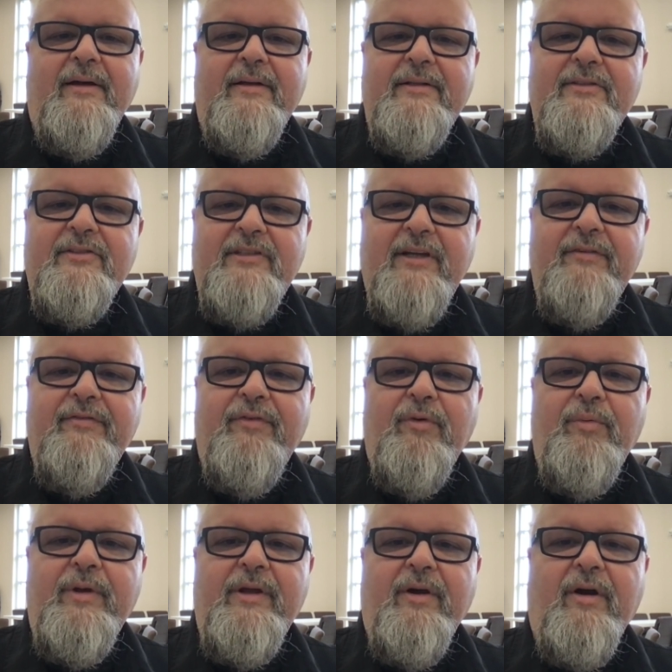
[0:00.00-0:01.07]
sinful
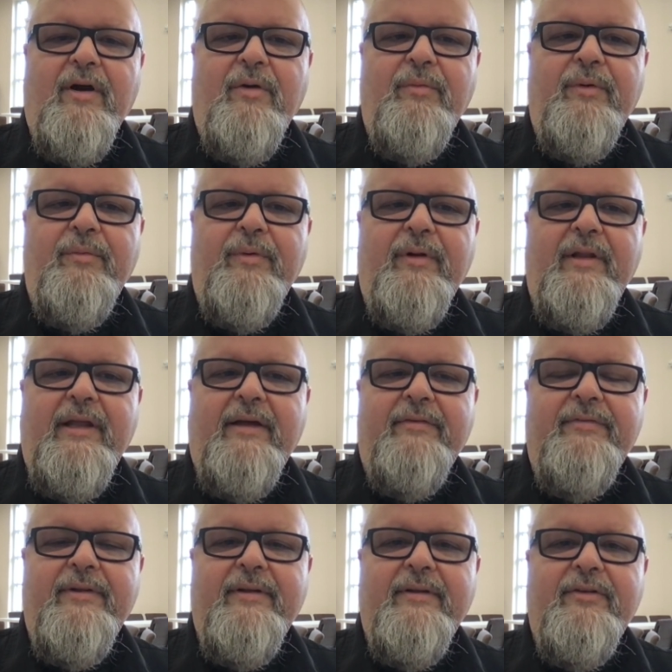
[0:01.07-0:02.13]
we are when we're
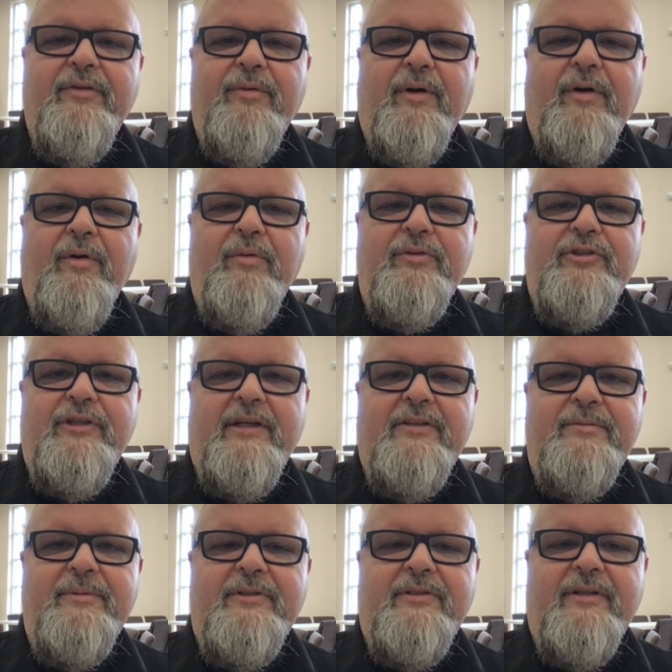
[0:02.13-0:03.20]
left to our own
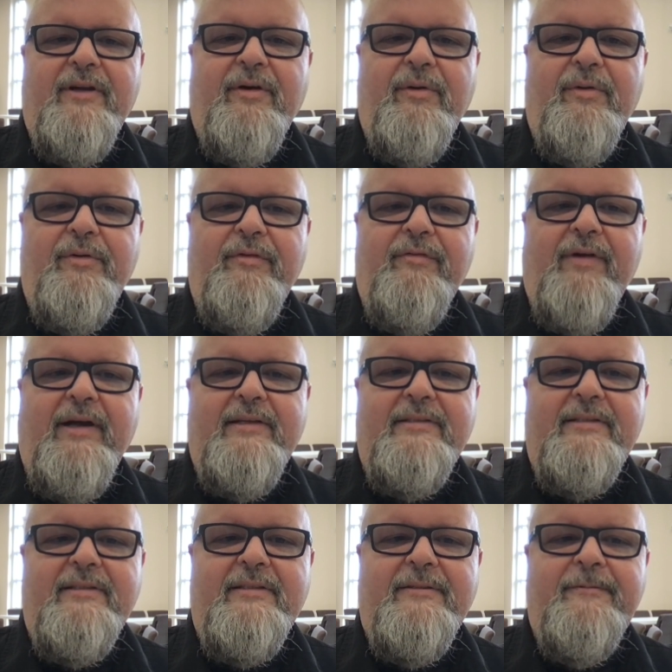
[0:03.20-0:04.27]
judgments and our own
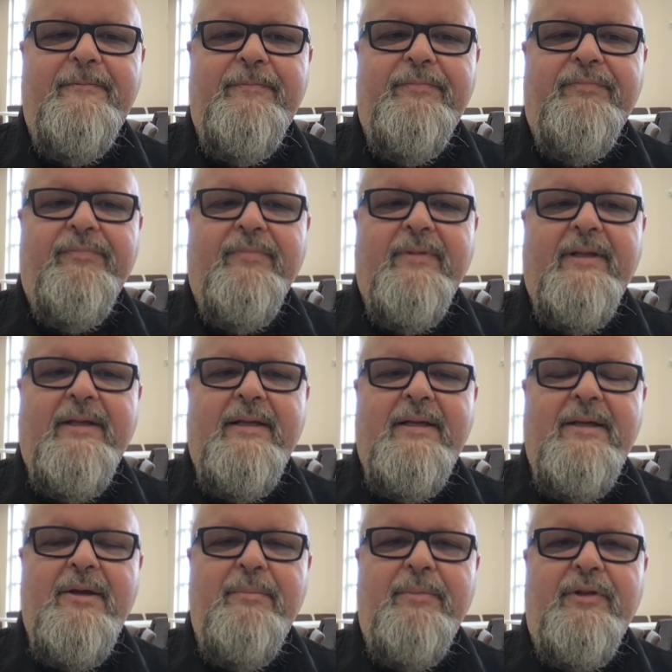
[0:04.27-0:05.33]
devices.
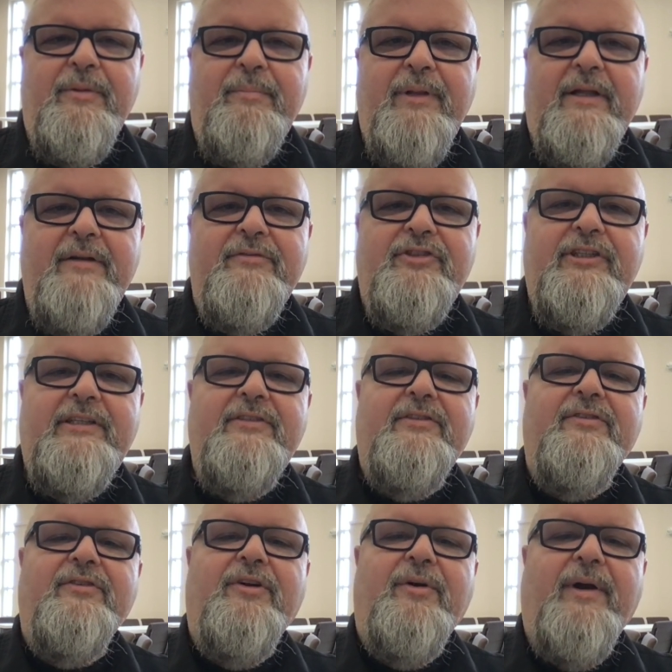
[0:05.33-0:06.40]
But the blood of
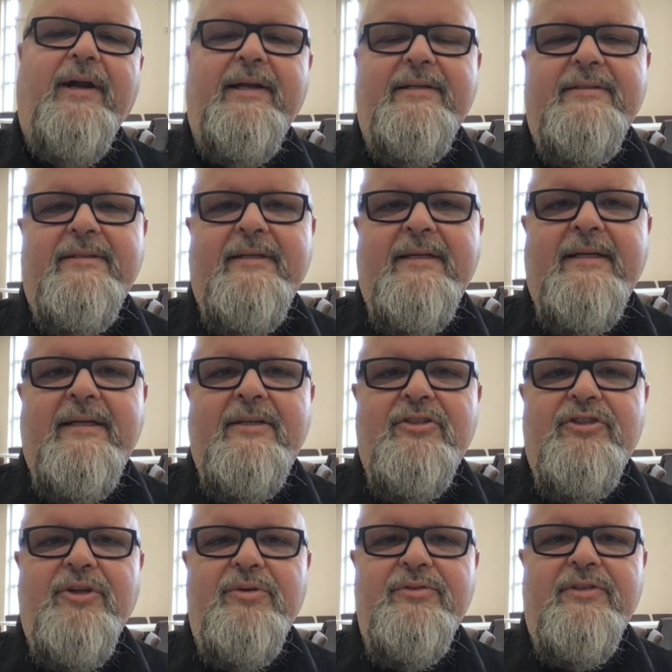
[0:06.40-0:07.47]
Jesus Christ
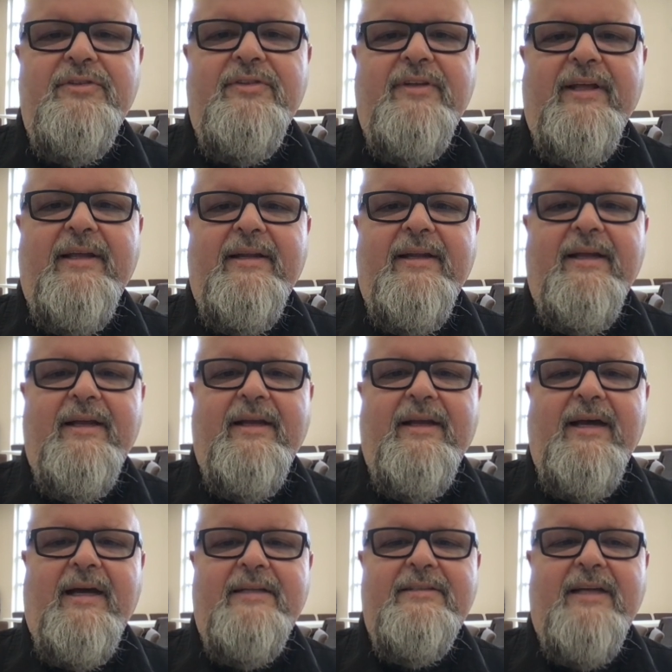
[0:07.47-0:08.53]
shows us that
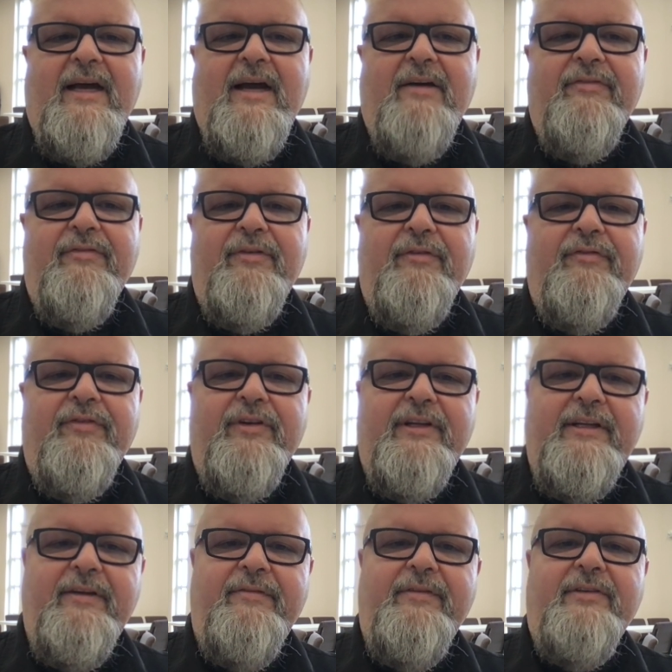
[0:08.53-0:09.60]
God's offer of
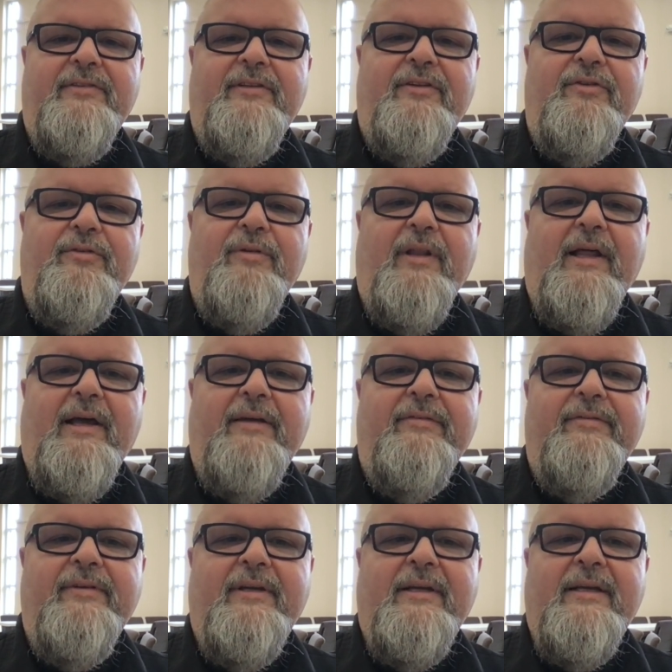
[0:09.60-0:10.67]
forgiveness and new
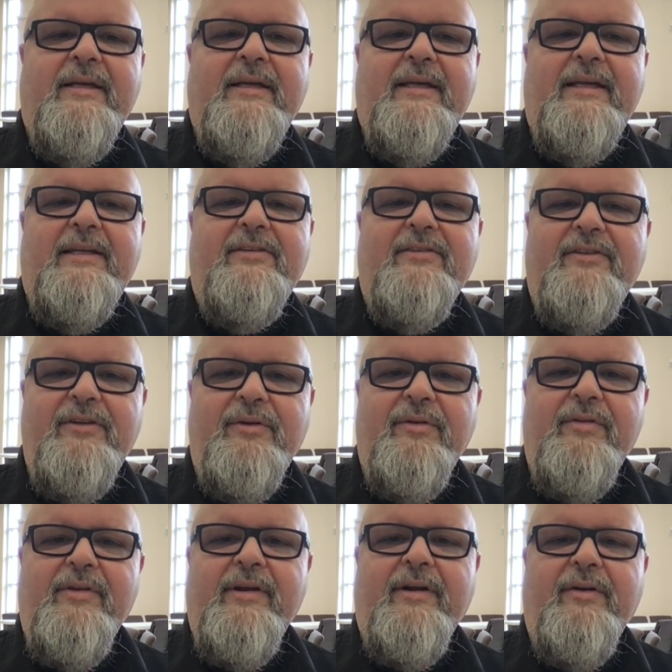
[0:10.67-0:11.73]
life is still
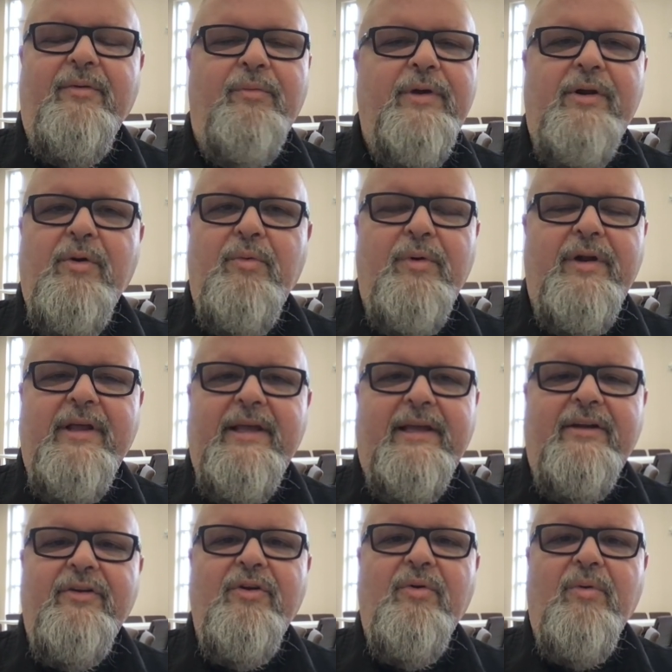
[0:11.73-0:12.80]
there. We don't want to
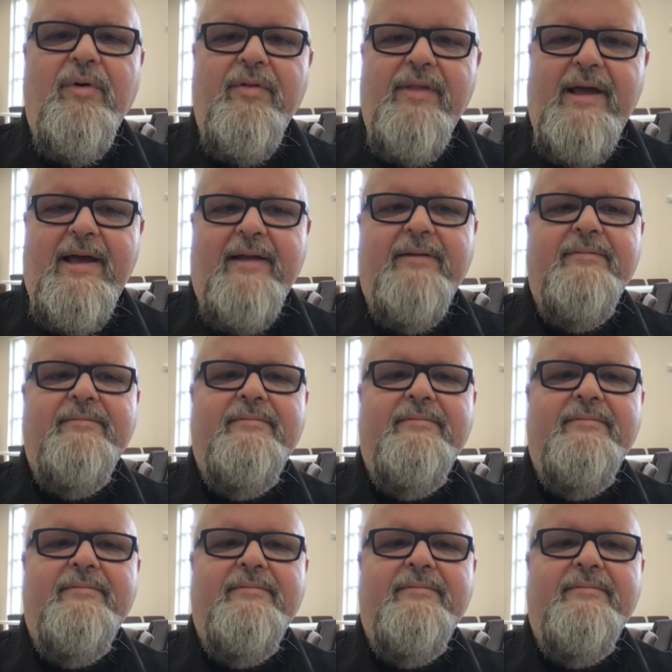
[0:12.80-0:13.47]
ignore that.